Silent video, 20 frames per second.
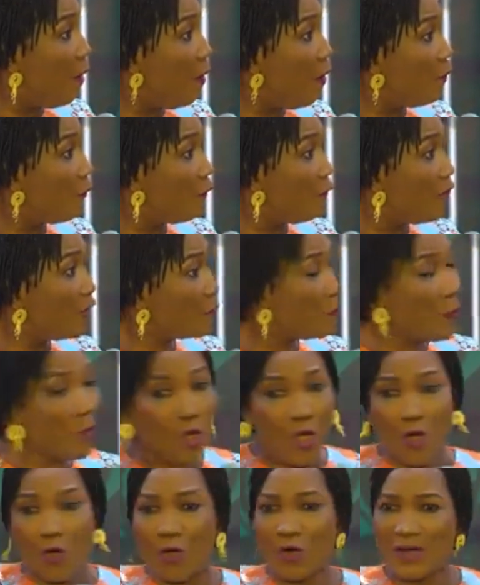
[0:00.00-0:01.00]
on
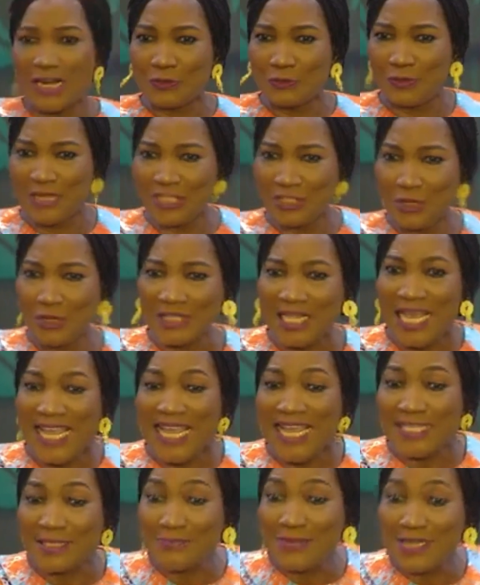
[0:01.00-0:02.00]
Facebook. Congratulations.
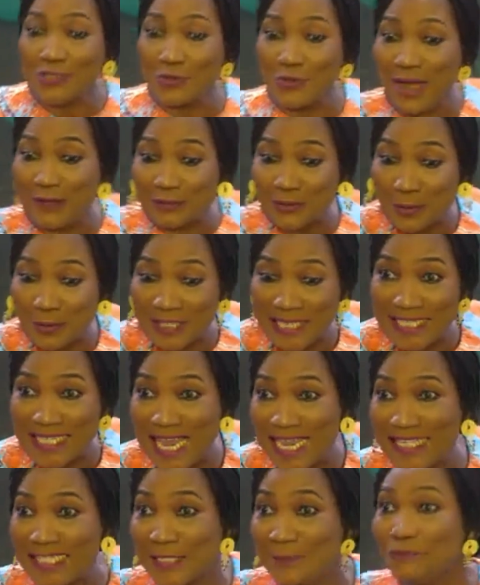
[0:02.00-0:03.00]
It means you have
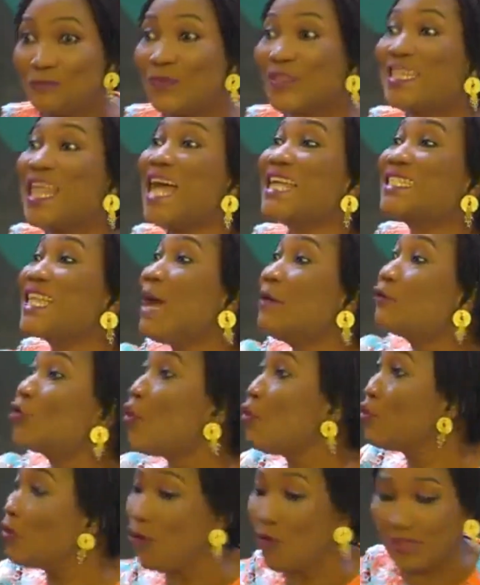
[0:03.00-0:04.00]
succeeded. That's how
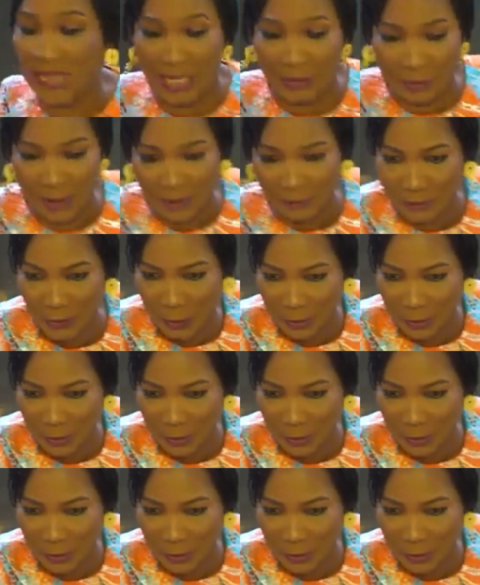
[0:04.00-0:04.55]
to know that you have